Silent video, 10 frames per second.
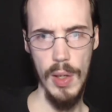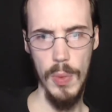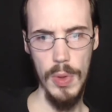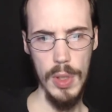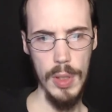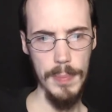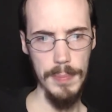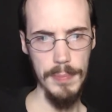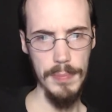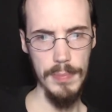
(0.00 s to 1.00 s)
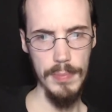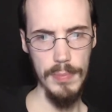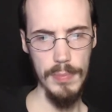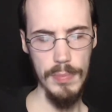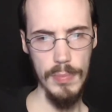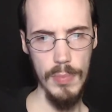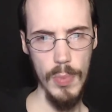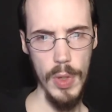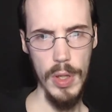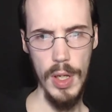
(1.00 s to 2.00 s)
Well, what
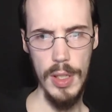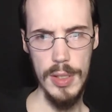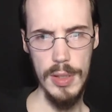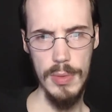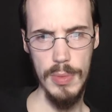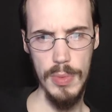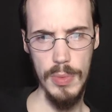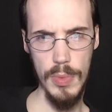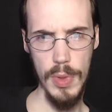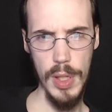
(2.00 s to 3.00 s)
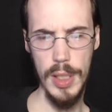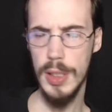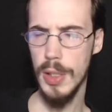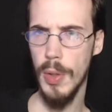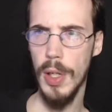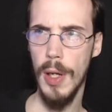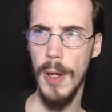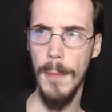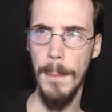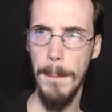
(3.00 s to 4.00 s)
are your thoughts? Where things are
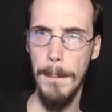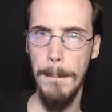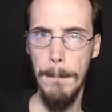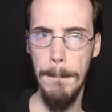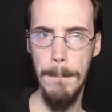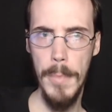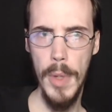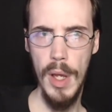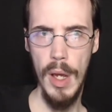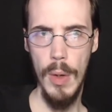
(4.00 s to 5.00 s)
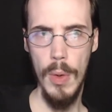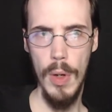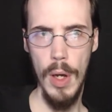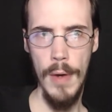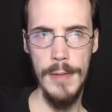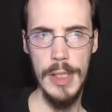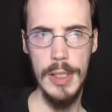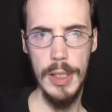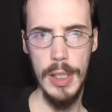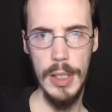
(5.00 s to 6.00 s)
going?
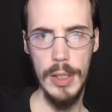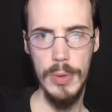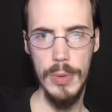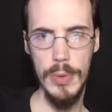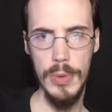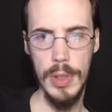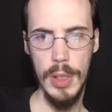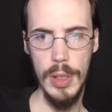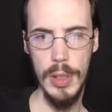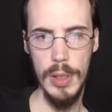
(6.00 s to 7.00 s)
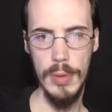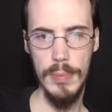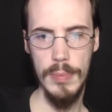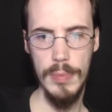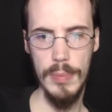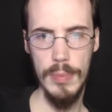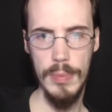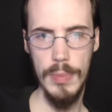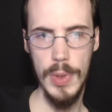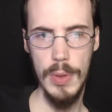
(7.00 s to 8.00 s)
Obviously the crew is gonna
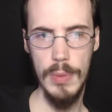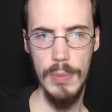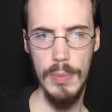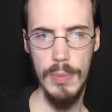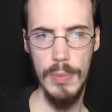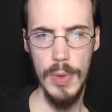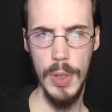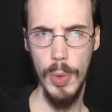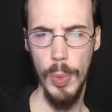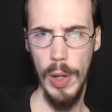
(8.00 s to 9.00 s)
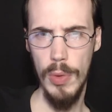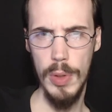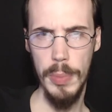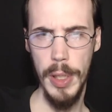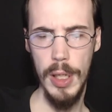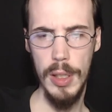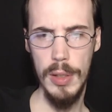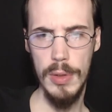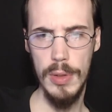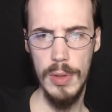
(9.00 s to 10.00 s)
look around the planet.